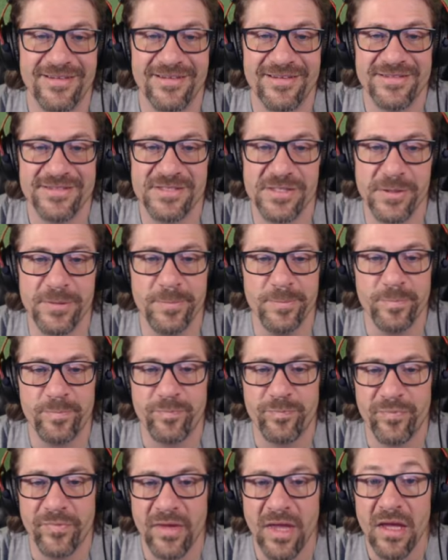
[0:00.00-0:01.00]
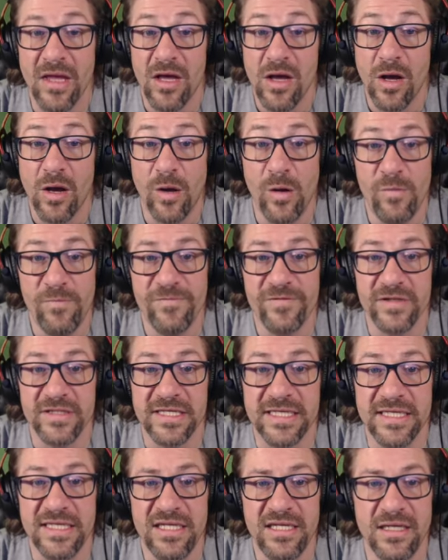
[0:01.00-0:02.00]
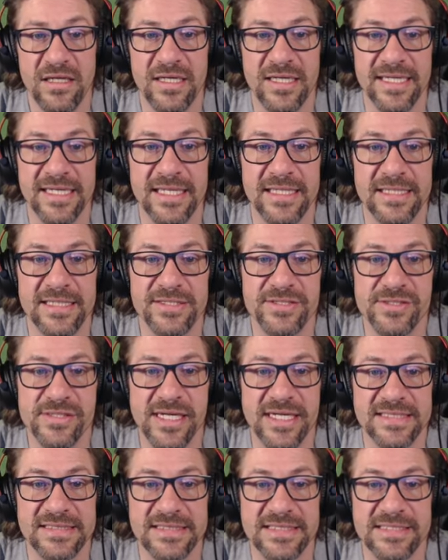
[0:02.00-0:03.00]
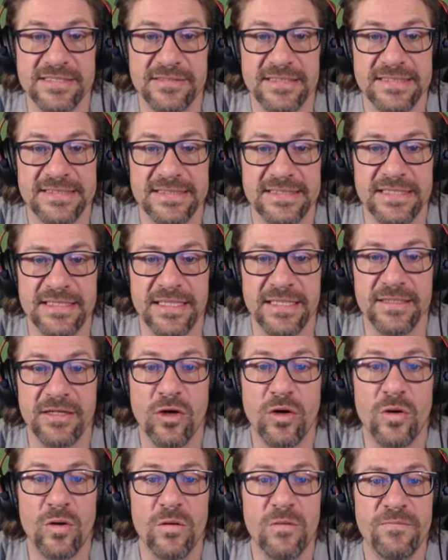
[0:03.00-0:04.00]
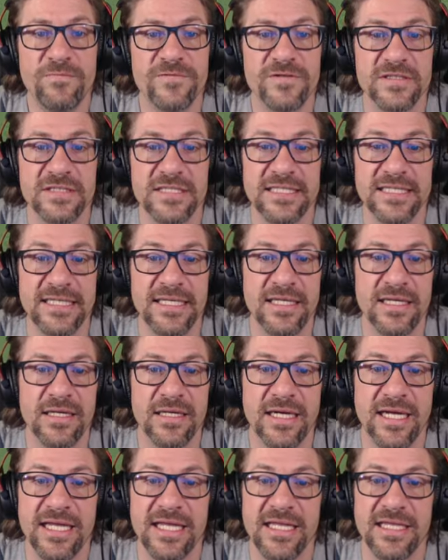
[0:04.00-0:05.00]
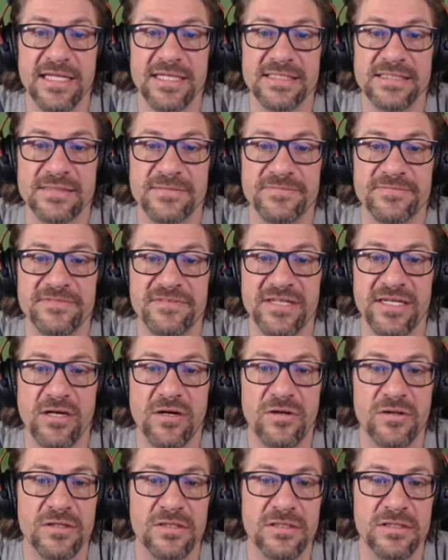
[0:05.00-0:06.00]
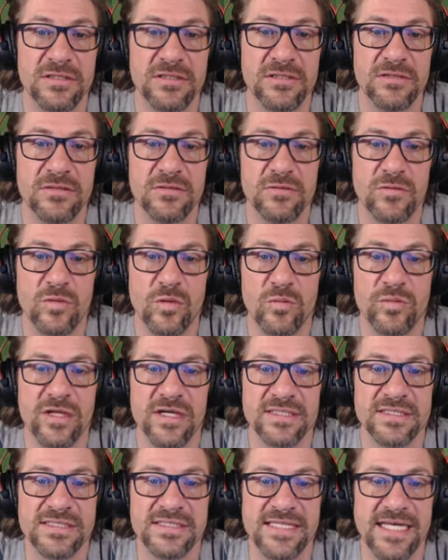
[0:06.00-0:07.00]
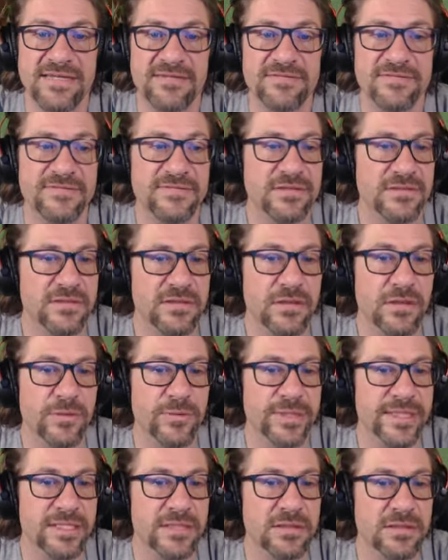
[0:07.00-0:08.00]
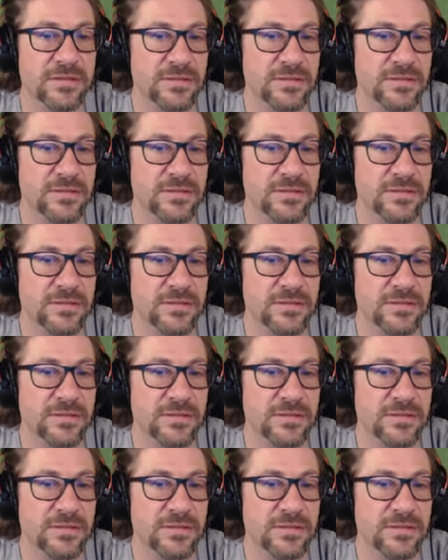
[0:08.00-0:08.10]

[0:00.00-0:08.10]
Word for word: So, Hopefully, I can get you guys interested, and hopefully, I can get some VR Roblox dev going.